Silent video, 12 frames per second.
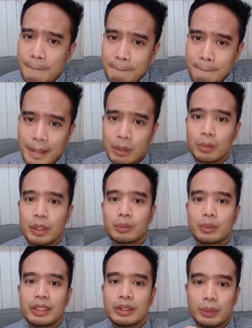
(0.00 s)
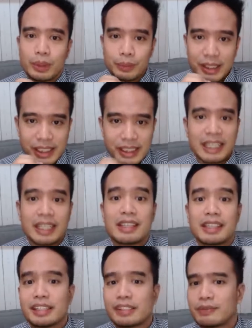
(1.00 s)
Now, when we say
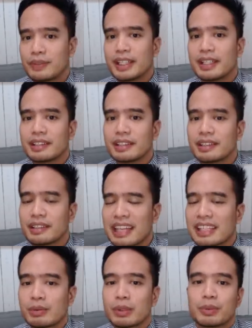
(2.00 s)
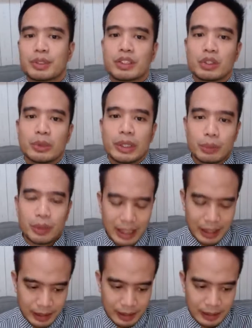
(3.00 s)
these phrases, that's what we're doing. We're
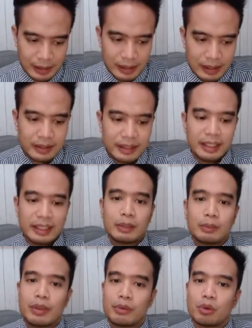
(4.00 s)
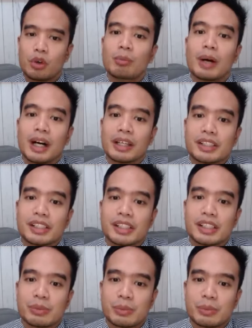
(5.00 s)
not dealing with robots.